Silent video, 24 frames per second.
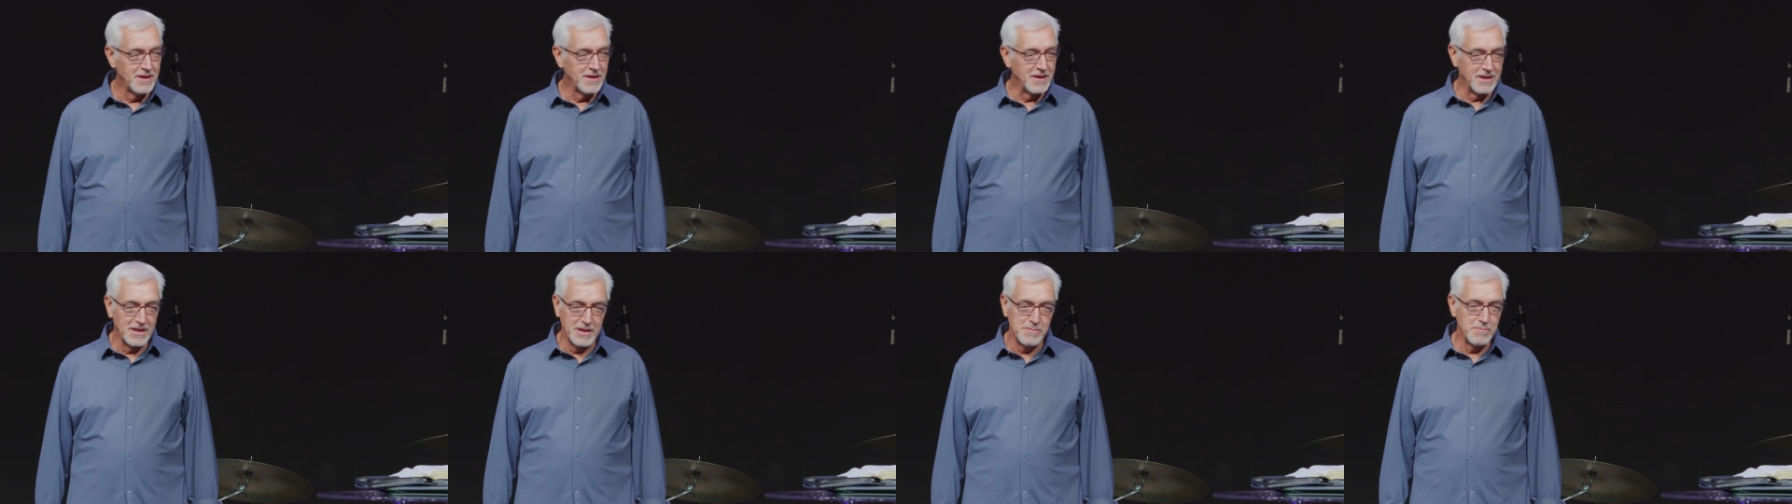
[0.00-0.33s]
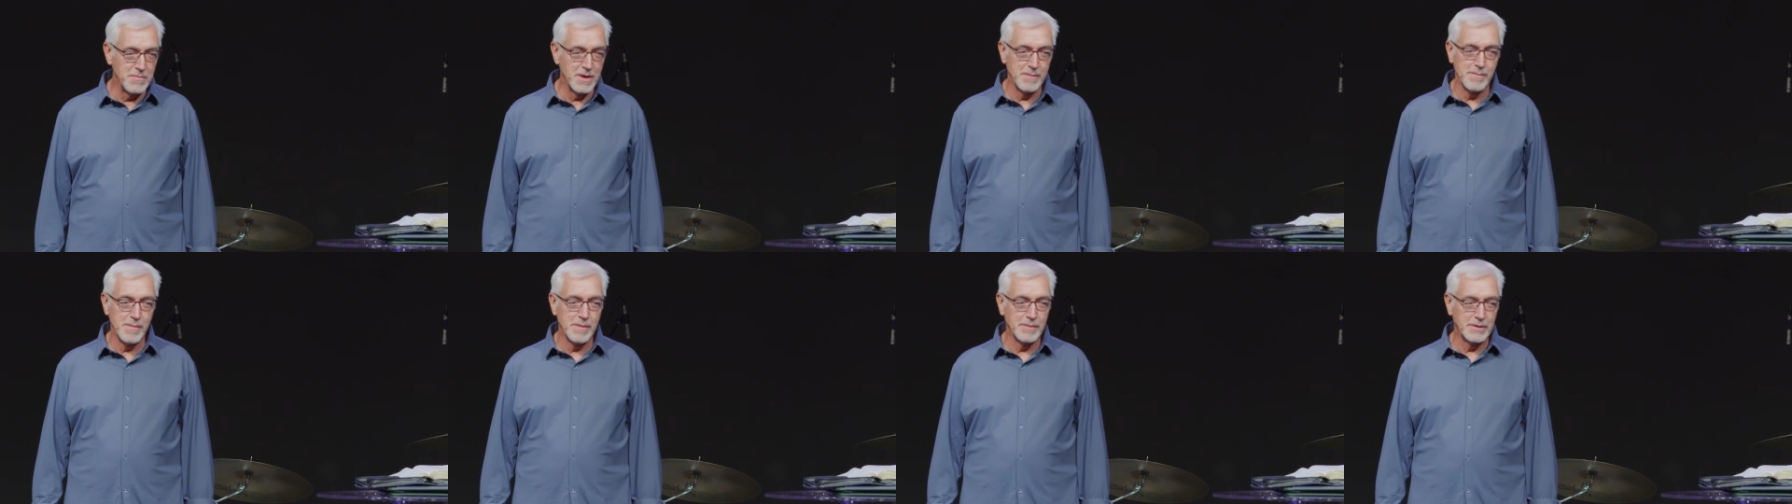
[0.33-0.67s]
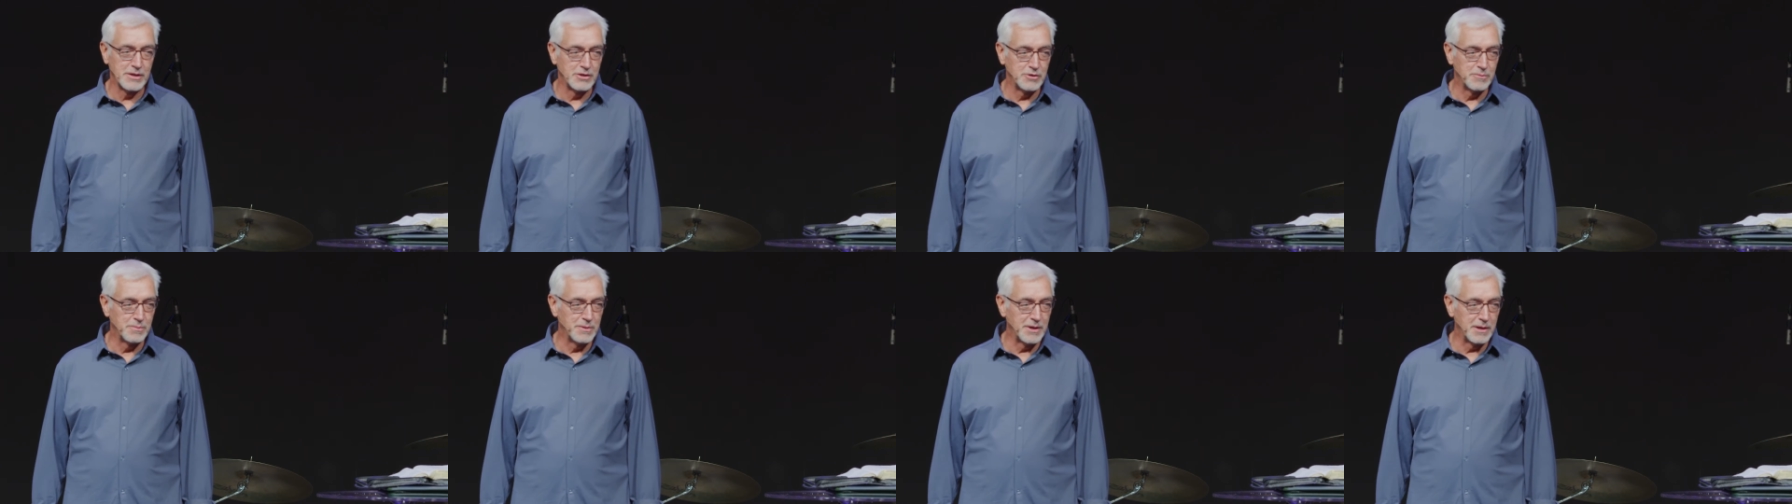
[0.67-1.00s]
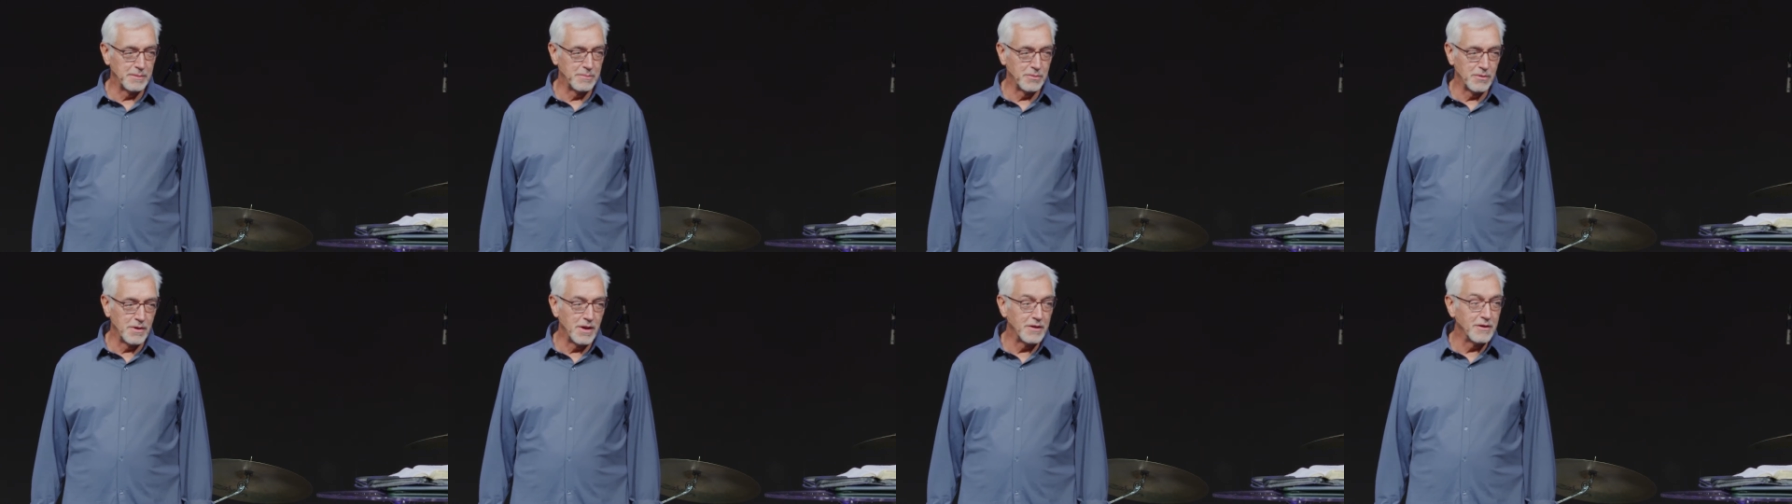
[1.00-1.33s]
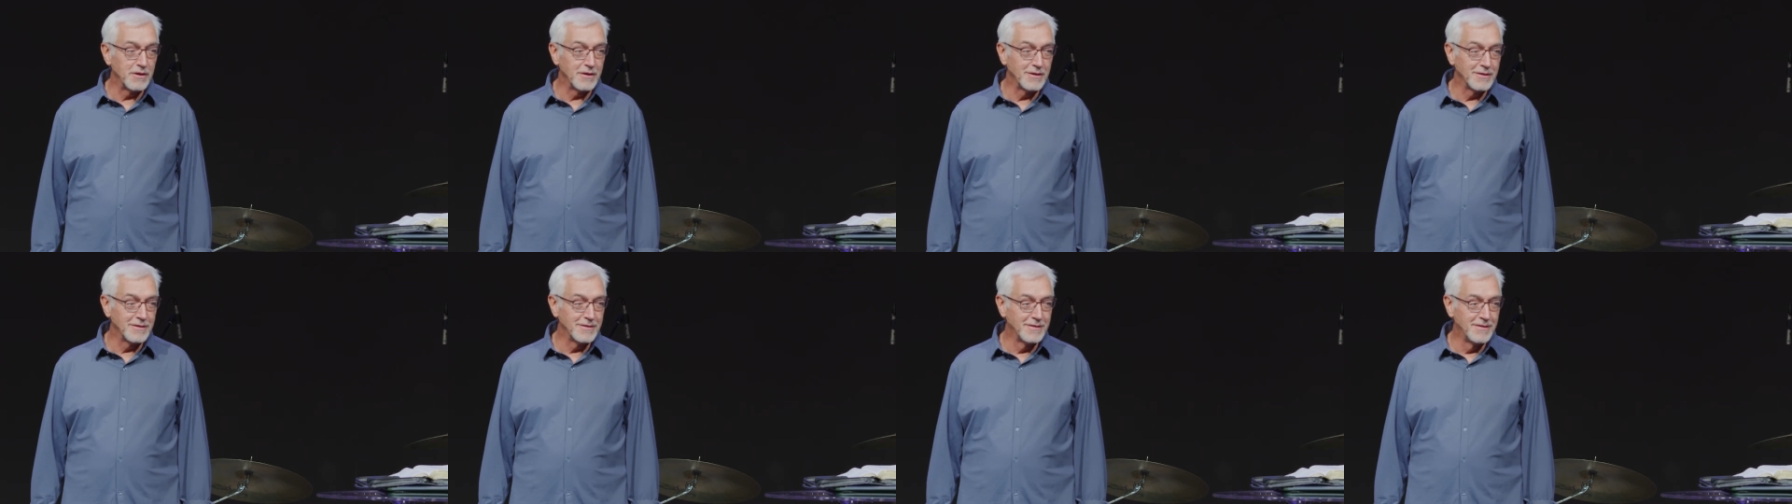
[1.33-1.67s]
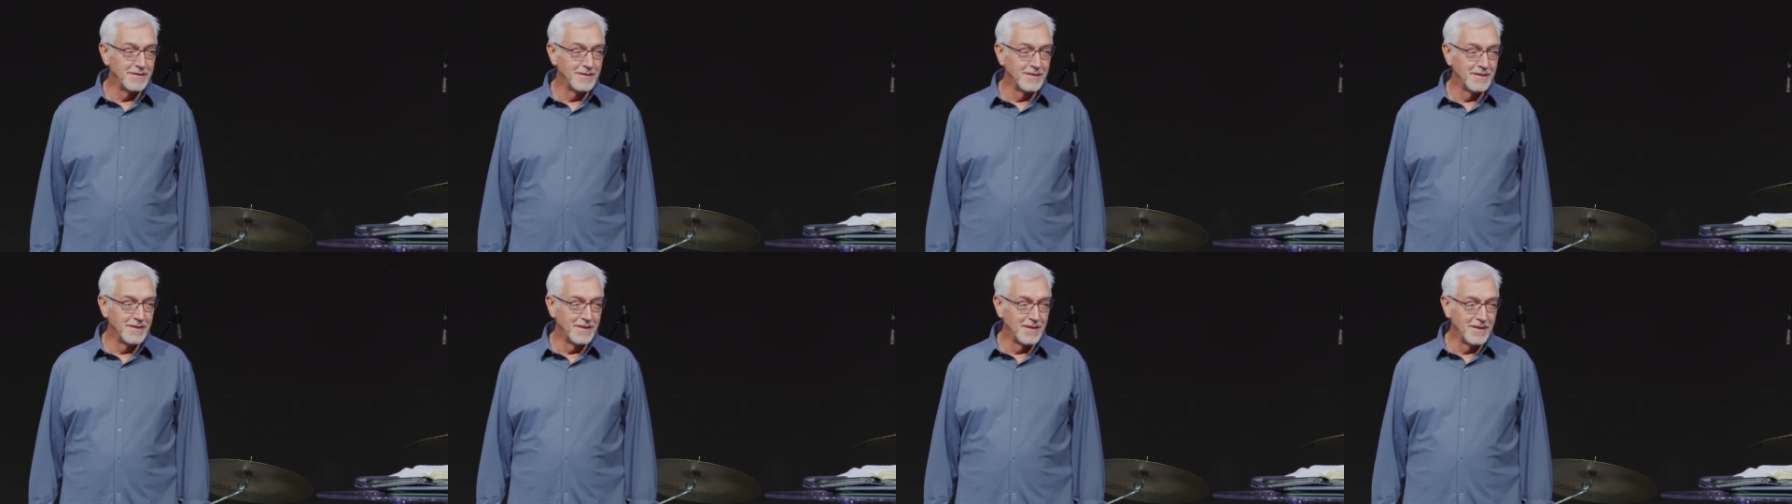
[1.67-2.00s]
he mimicked his big brother.
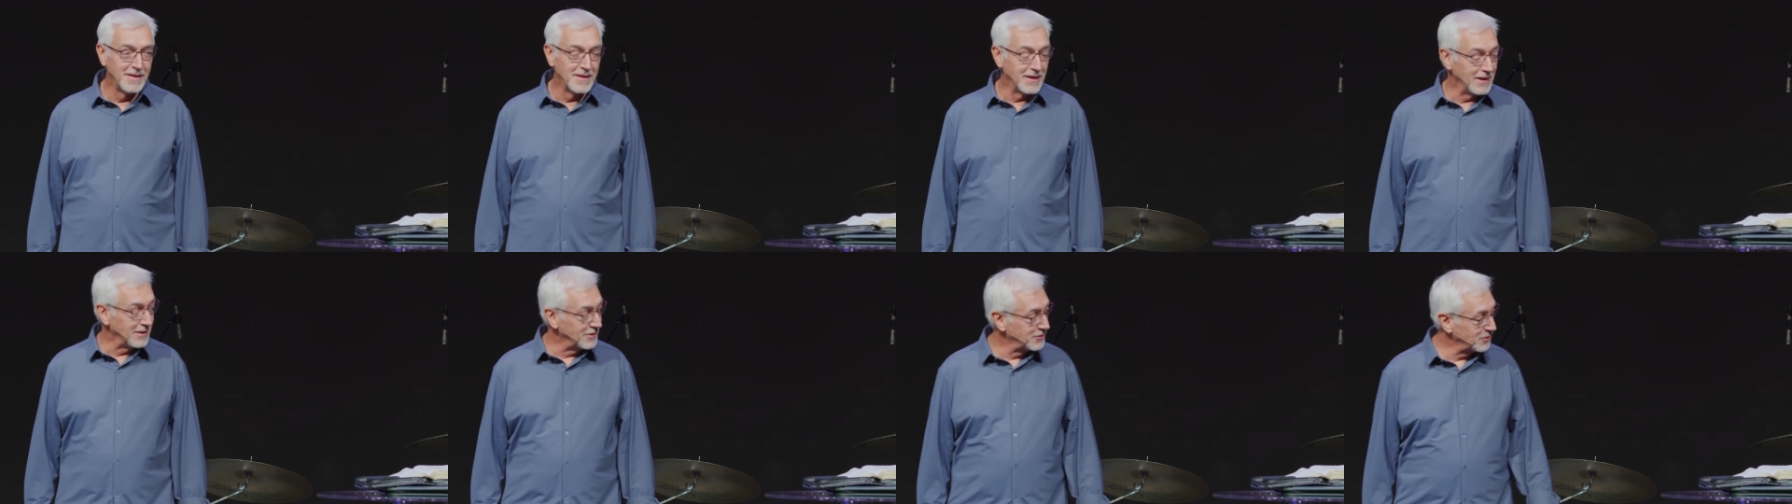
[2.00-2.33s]
And